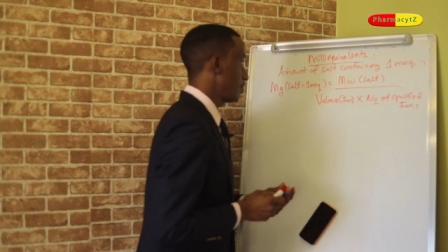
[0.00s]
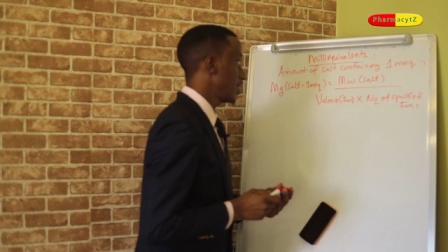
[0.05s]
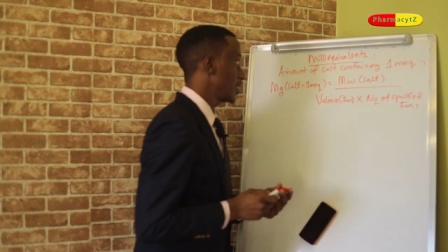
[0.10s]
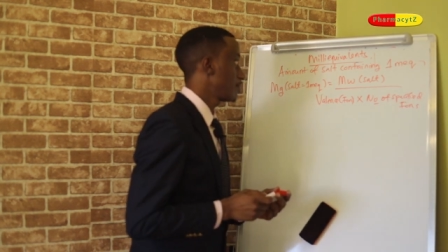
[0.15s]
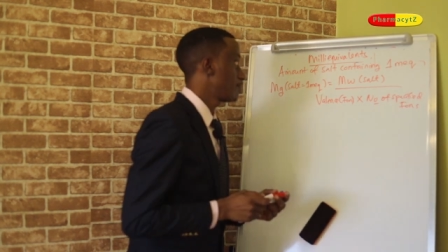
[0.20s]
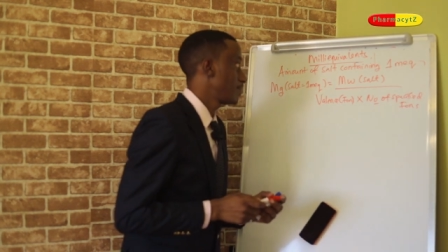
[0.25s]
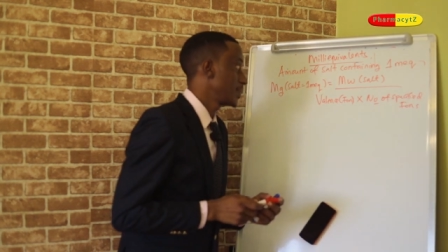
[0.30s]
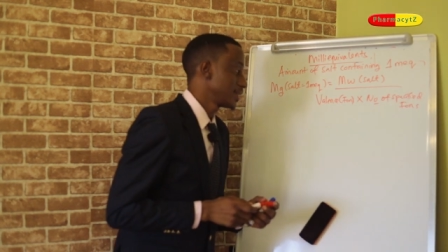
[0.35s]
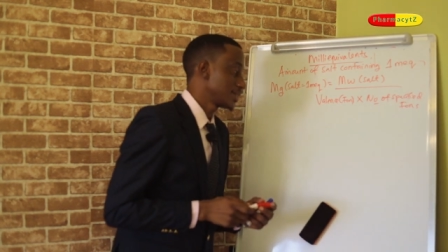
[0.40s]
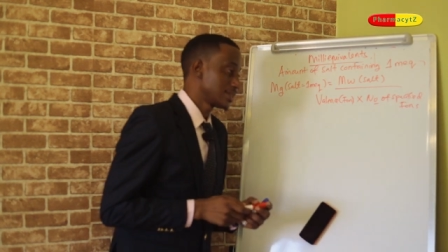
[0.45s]
me
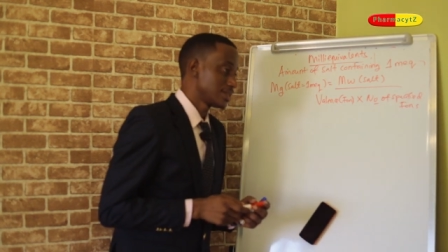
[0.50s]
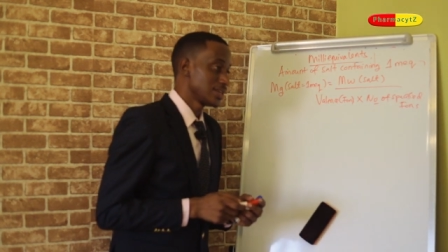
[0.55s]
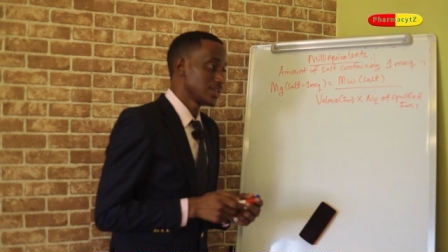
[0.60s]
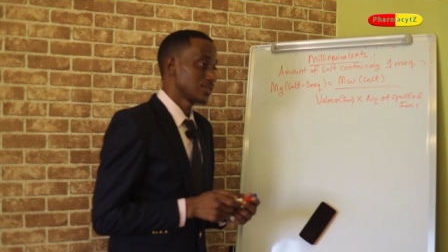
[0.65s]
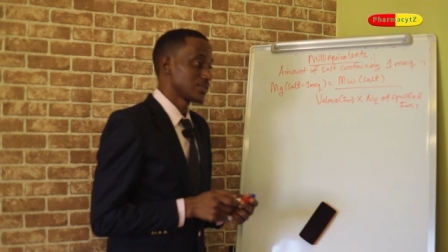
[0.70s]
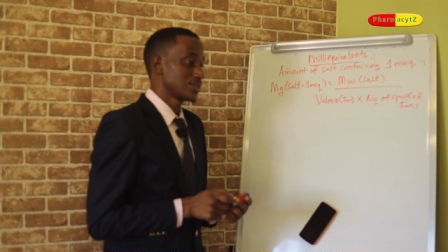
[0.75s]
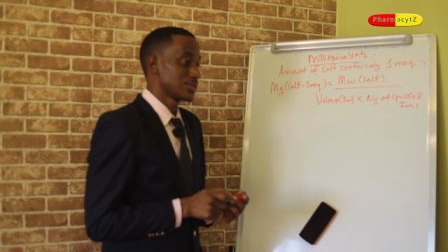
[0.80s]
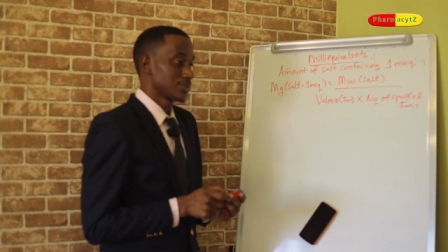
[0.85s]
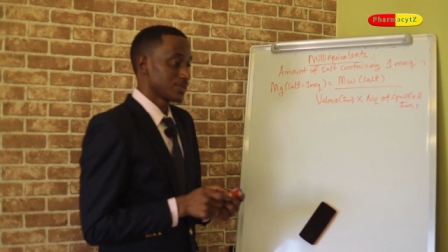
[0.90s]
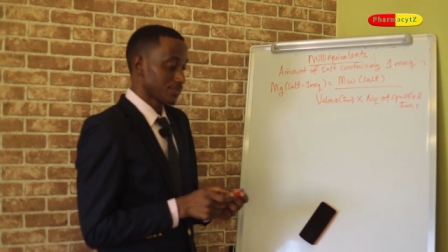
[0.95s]
repeat
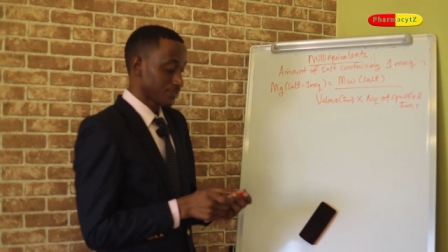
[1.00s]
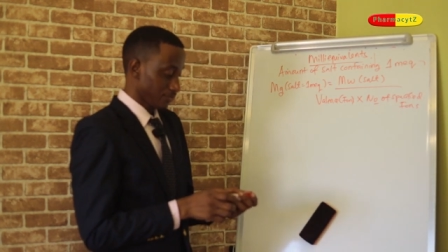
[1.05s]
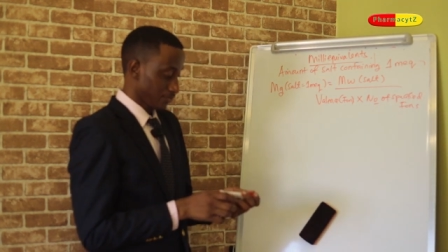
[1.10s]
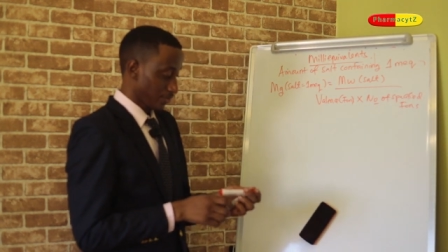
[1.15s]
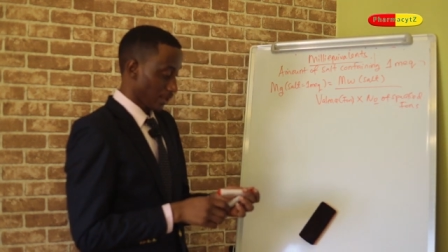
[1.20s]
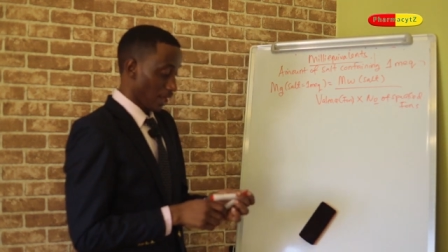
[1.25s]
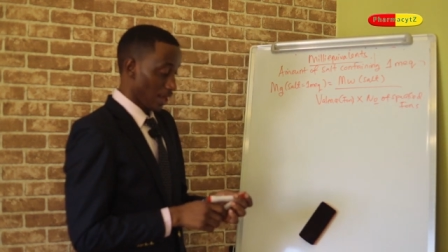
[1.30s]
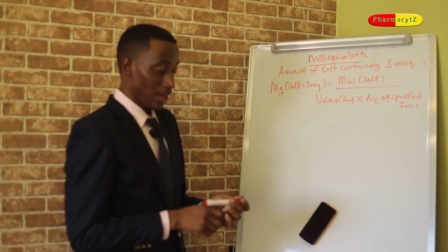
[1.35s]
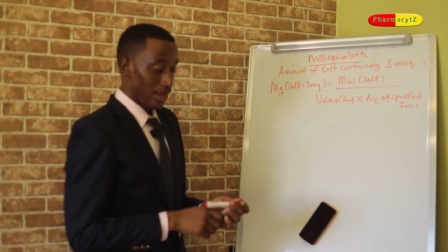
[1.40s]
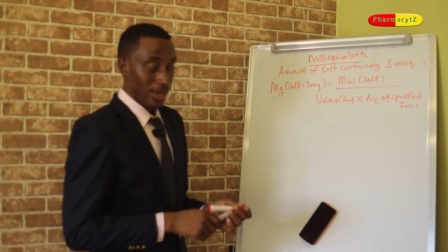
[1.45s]
this.
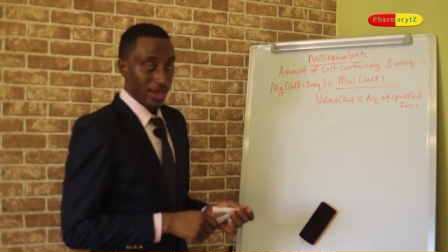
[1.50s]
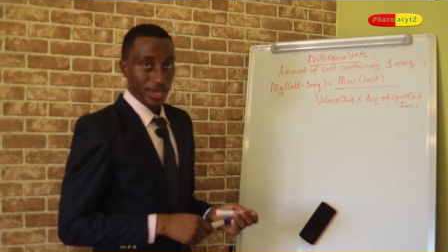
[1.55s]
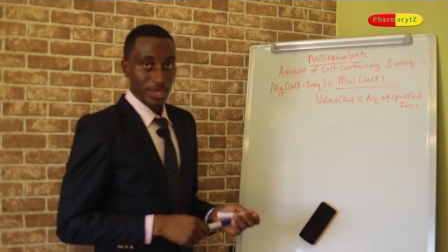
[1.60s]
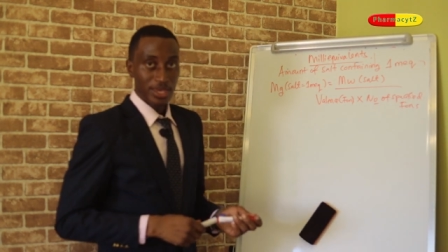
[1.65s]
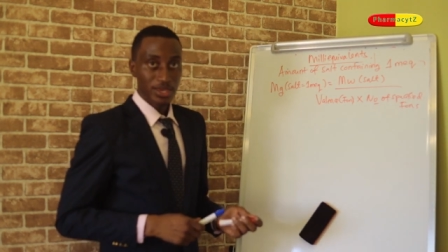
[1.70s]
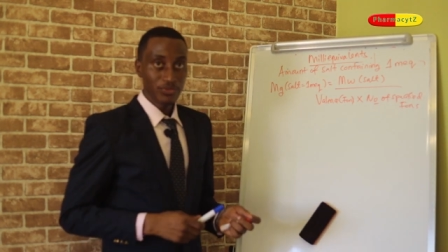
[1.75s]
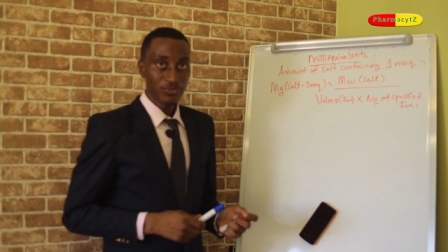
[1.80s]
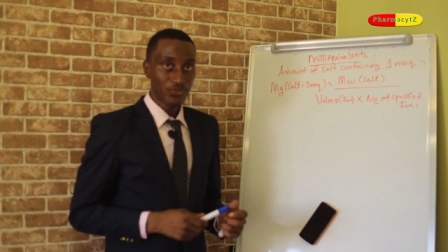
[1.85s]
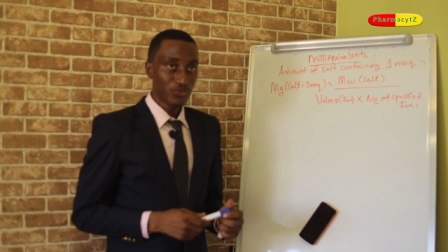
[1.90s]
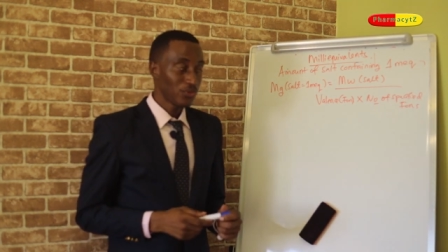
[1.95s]

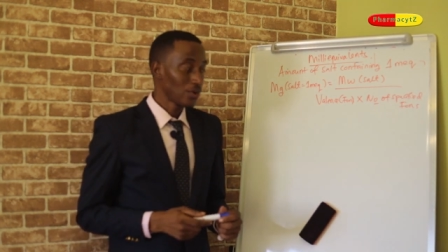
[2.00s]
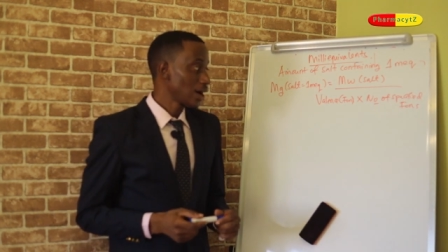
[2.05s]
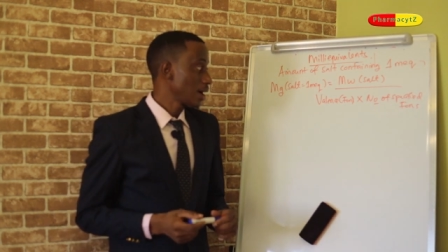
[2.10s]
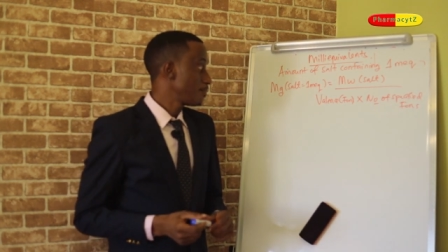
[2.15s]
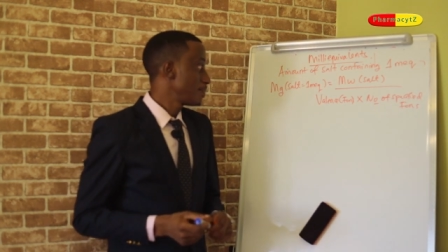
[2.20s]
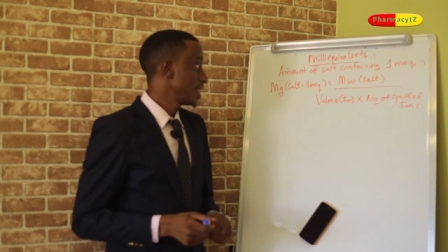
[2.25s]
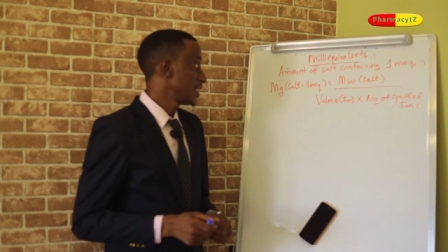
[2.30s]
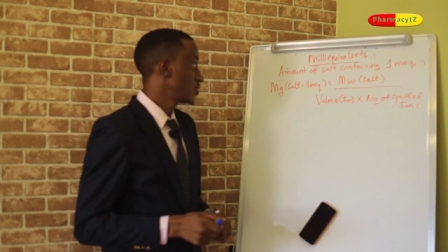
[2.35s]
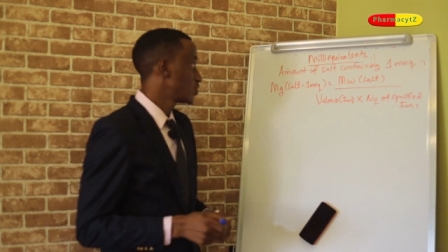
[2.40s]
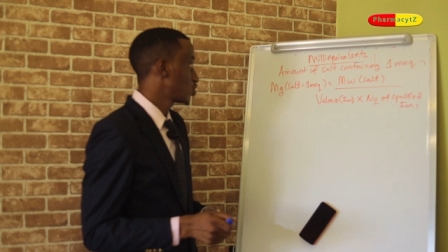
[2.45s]
If you
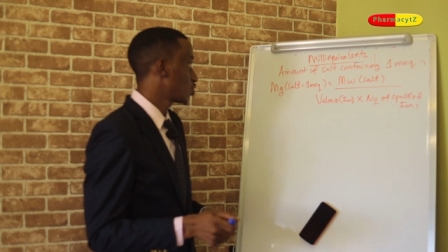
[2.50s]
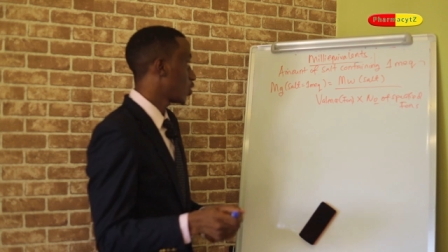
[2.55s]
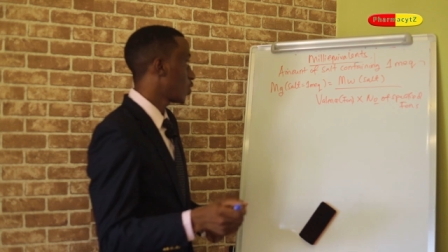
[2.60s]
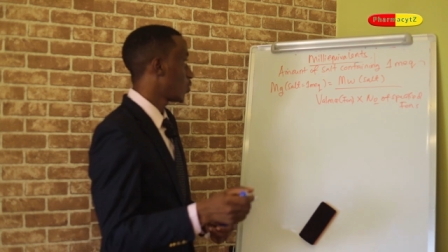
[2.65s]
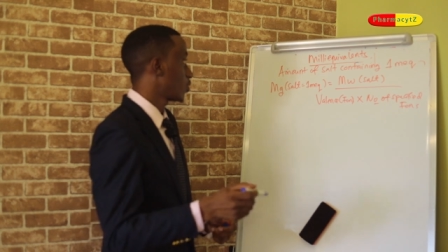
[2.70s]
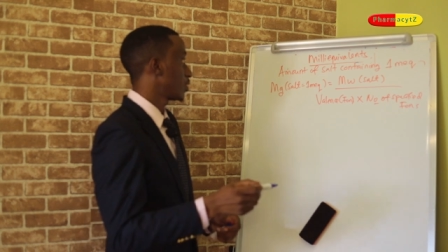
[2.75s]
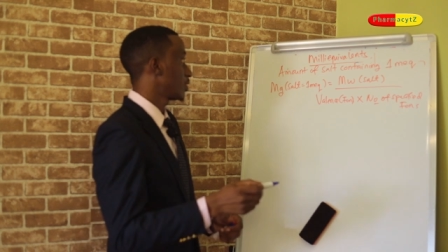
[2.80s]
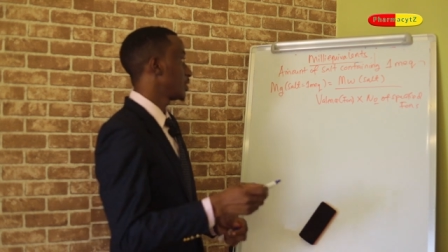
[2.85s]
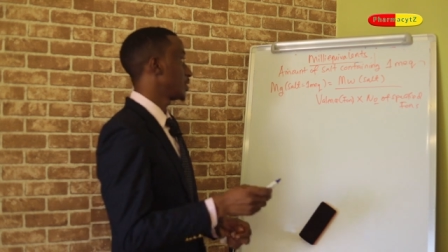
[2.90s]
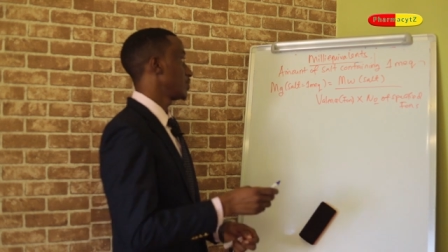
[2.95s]
have been
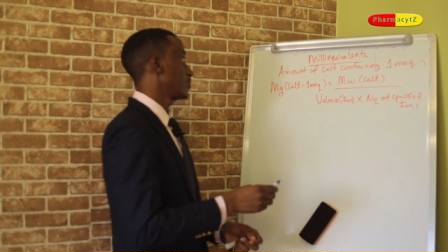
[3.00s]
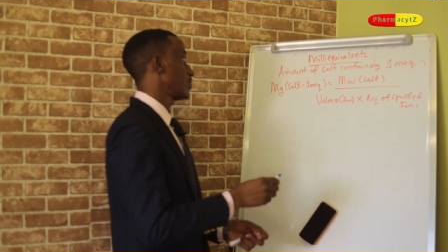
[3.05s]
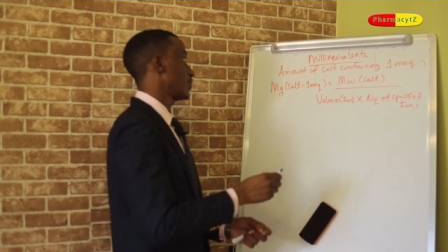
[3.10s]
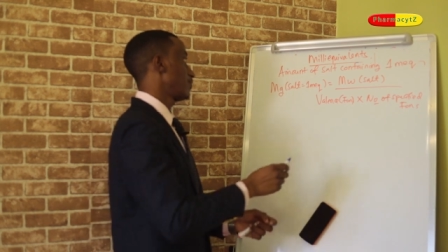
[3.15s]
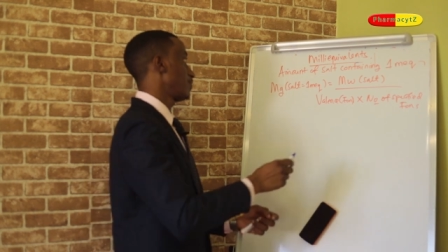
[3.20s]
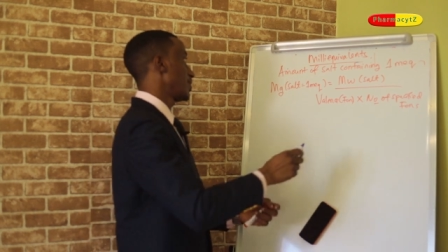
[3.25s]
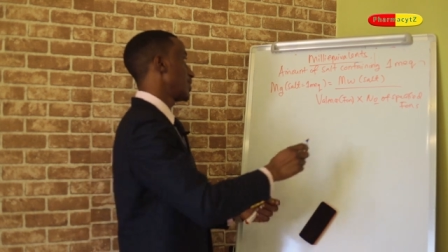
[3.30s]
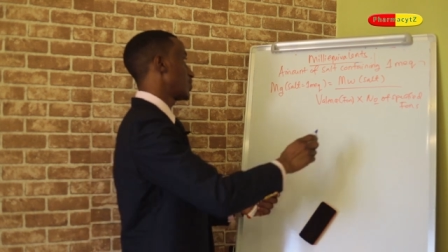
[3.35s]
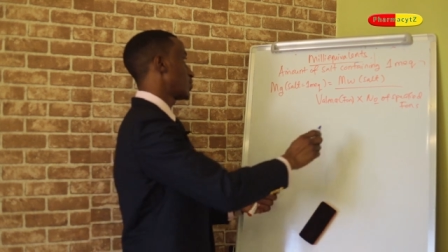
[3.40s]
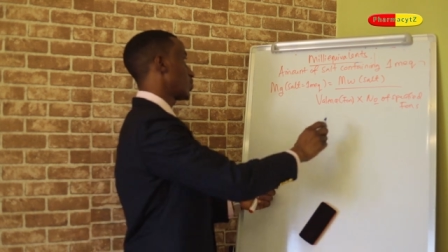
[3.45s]
told
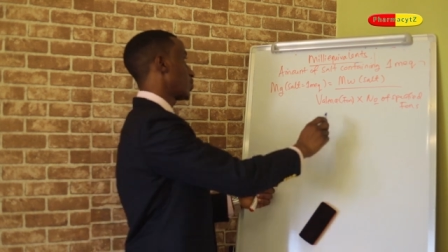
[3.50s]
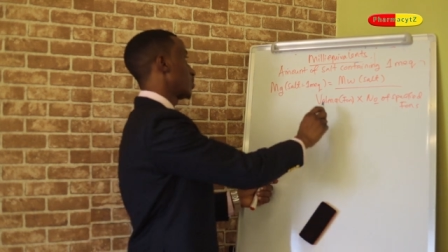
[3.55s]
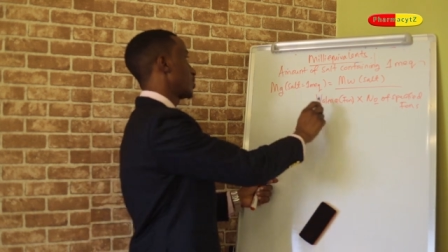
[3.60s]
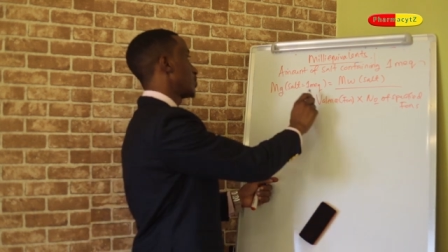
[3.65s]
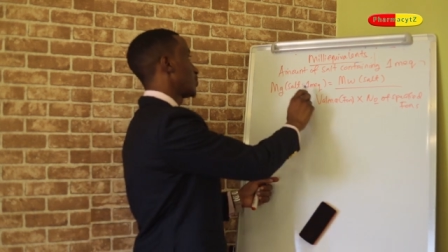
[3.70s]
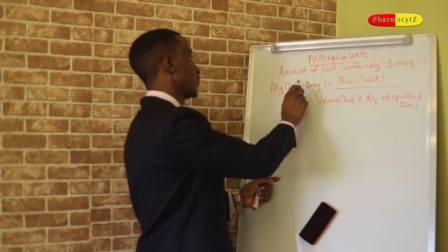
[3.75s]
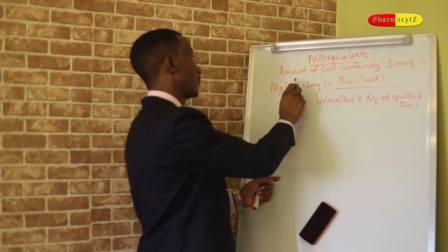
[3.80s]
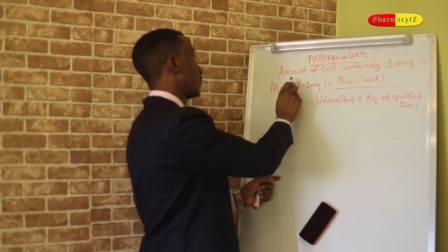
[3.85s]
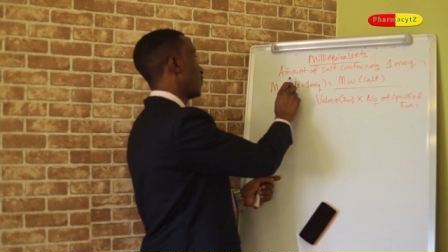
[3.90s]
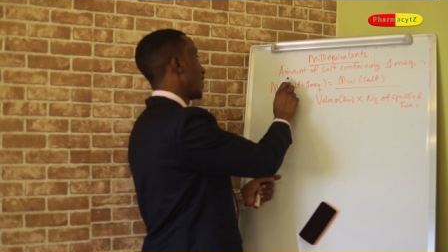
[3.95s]

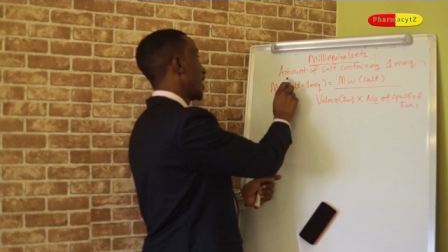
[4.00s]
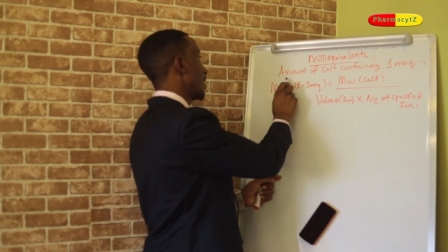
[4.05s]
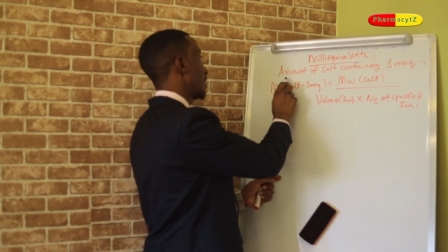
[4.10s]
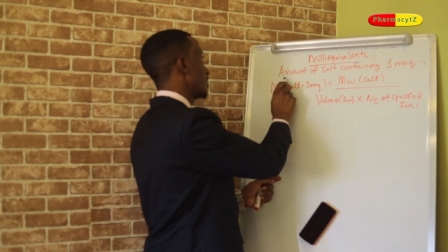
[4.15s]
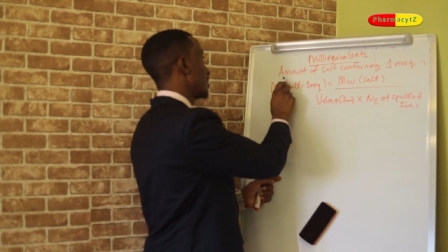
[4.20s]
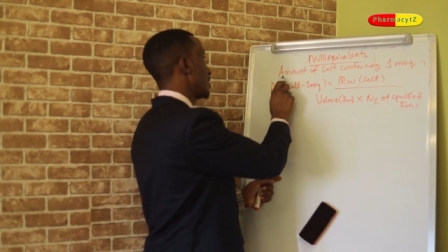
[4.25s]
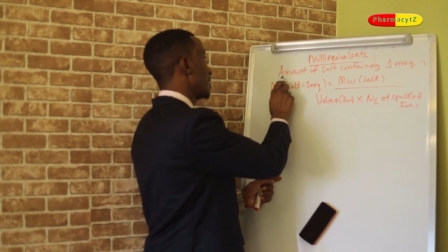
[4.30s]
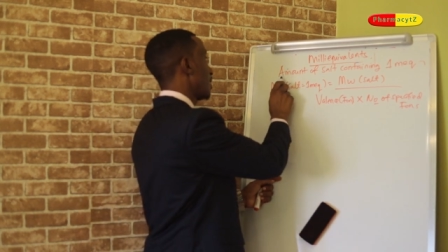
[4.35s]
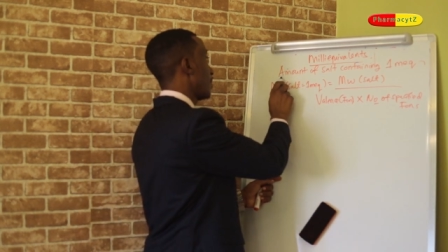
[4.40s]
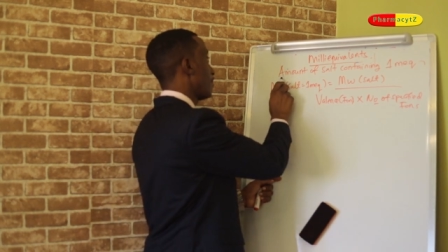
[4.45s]
to
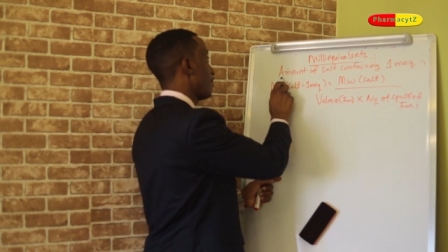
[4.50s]
find the